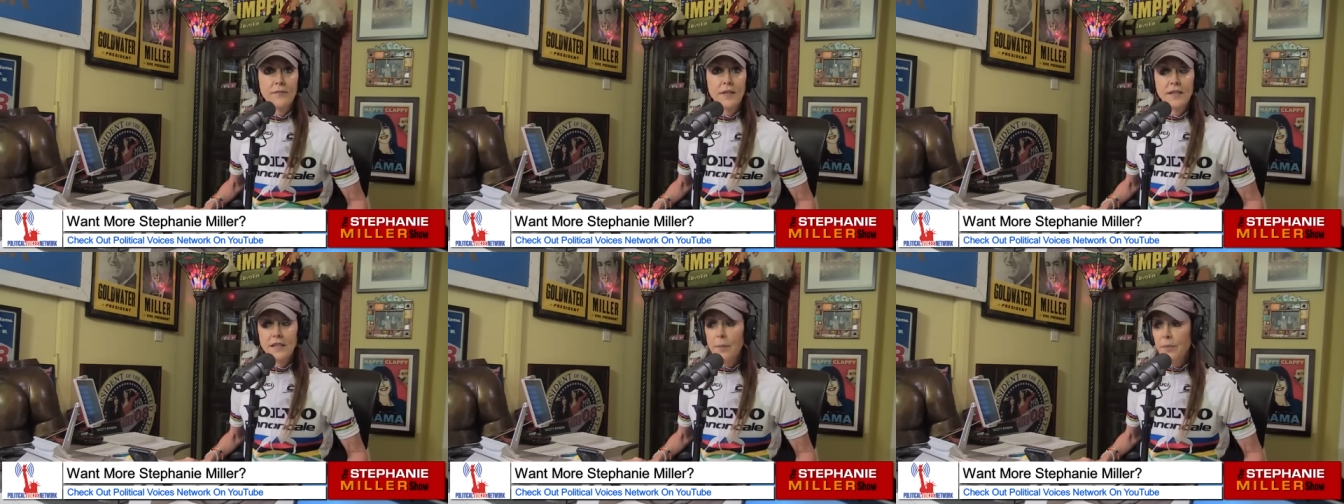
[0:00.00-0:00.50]

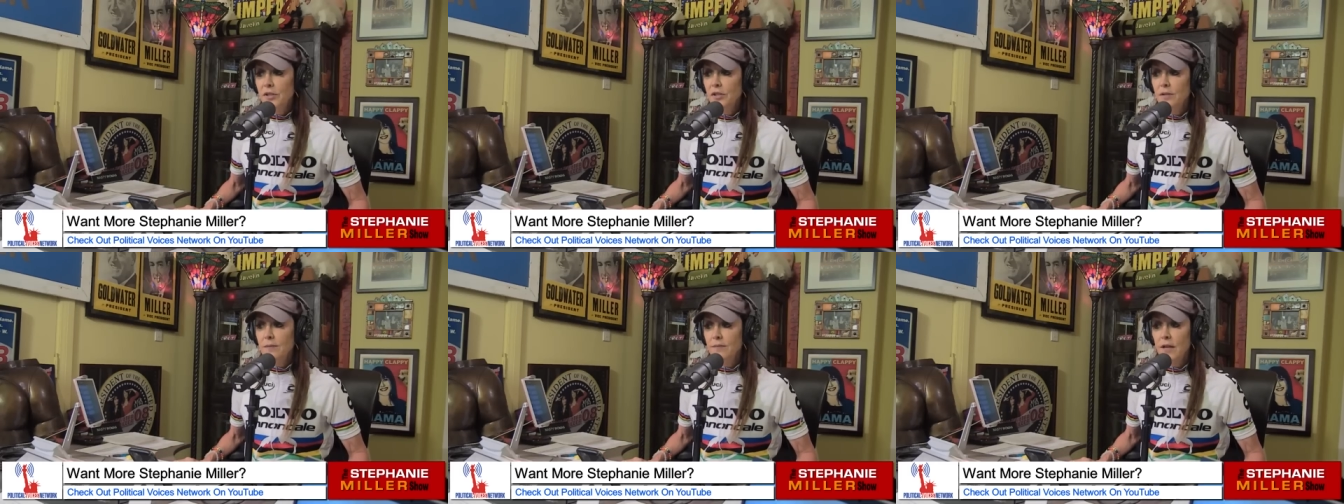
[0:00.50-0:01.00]
Is that
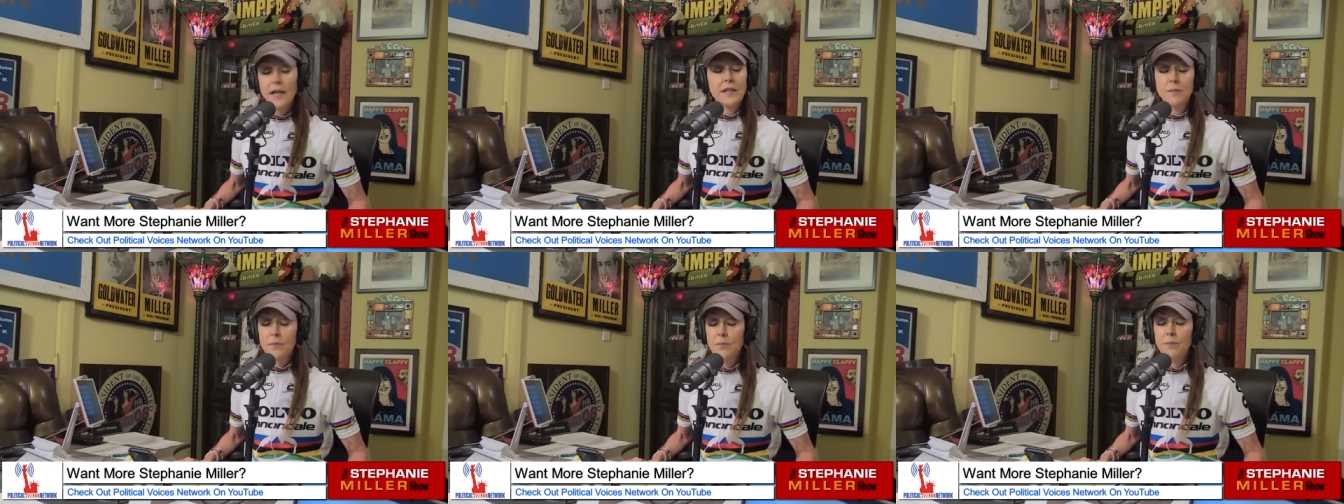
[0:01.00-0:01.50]
bitchy? Not
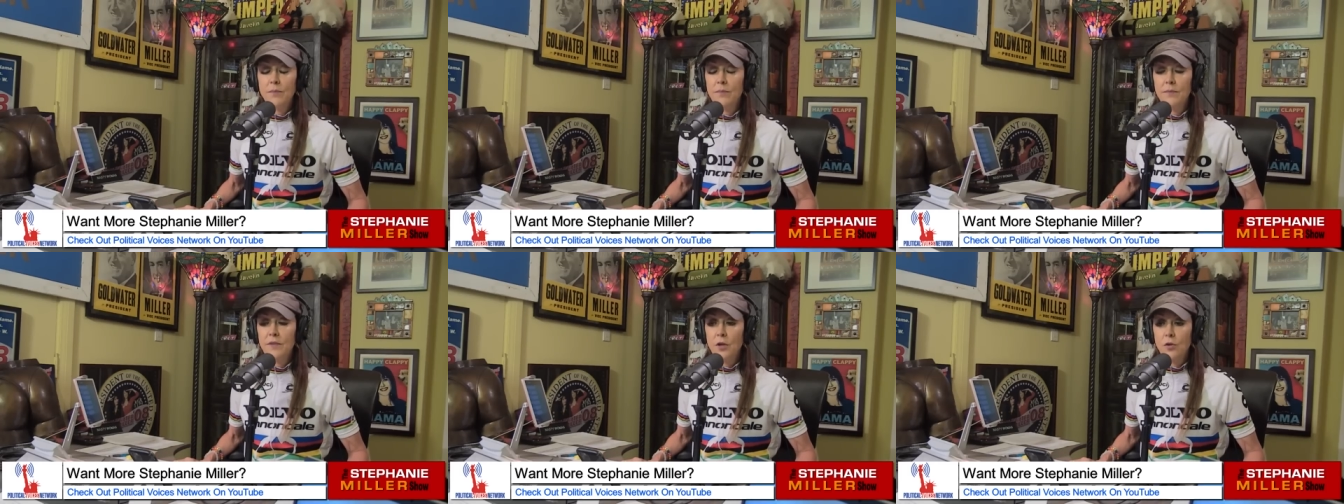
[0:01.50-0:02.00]
as
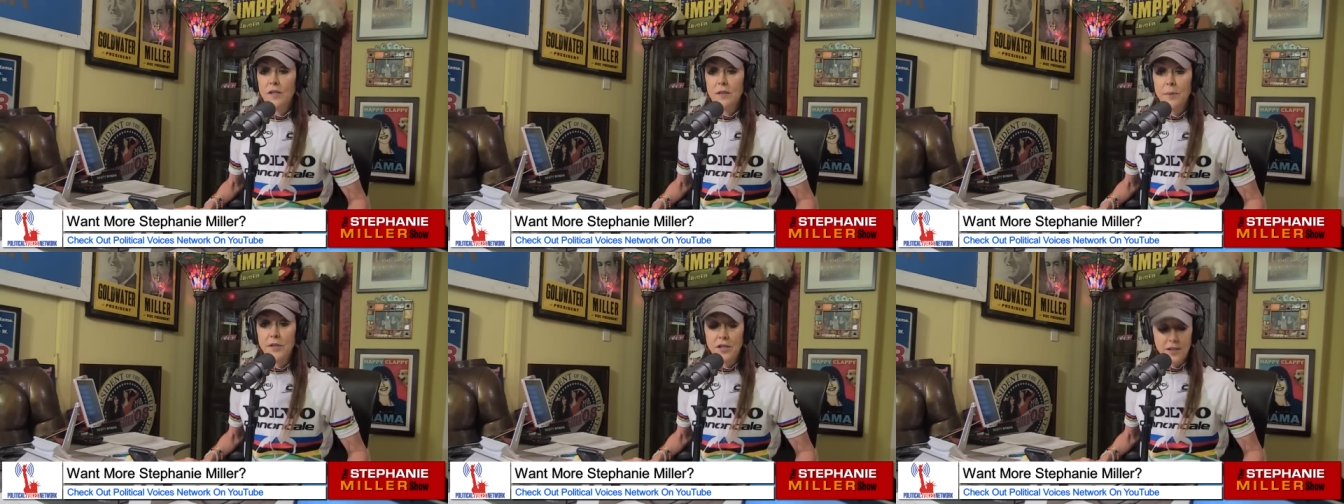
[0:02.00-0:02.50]
nearly as
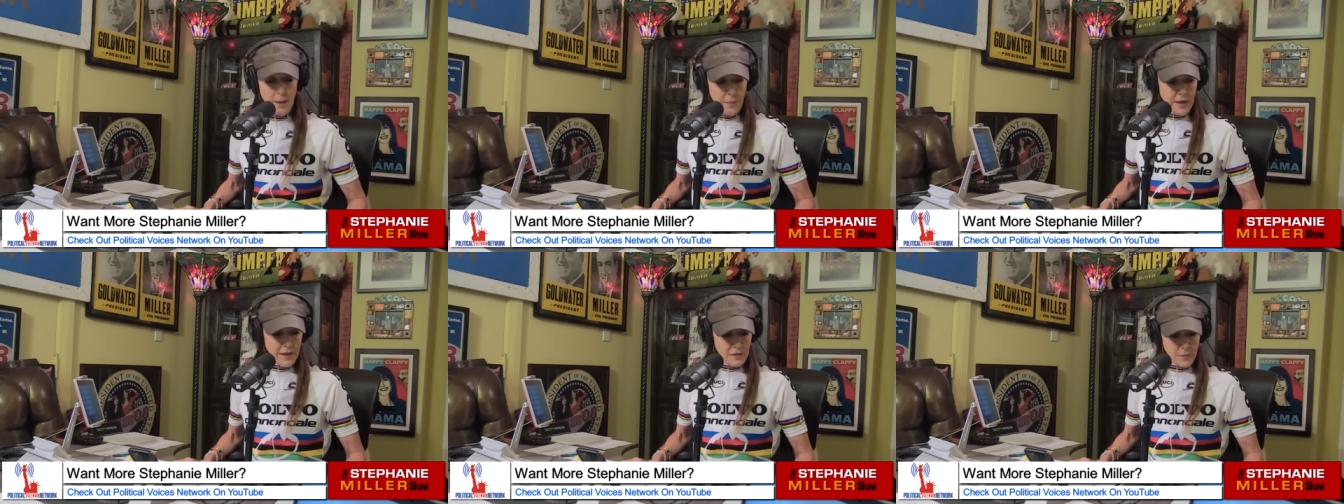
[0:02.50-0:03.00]
bitchy as I
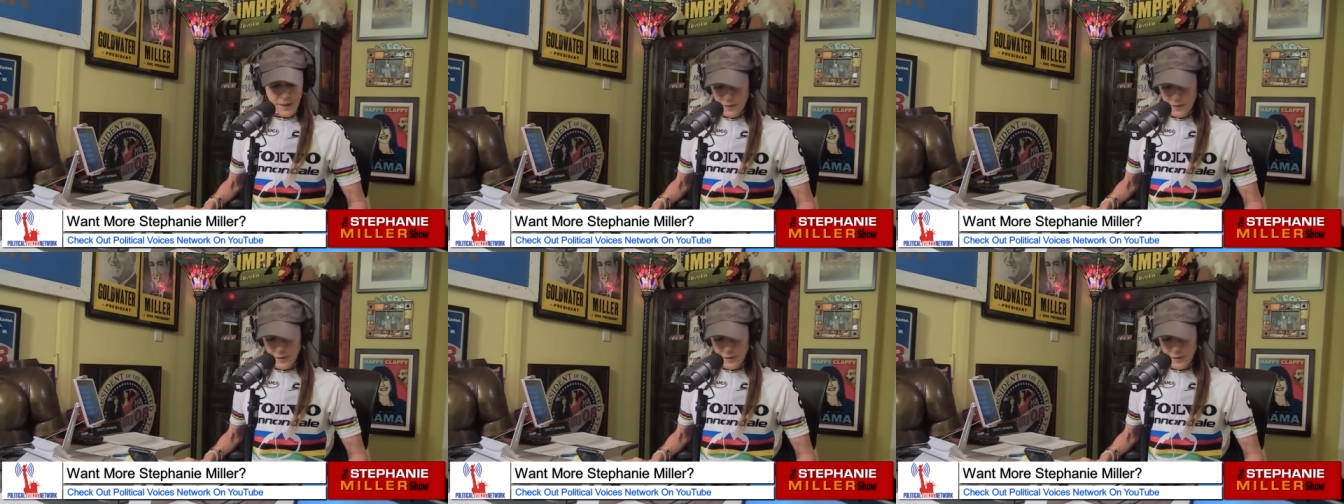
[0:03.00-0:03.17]
meant it to be.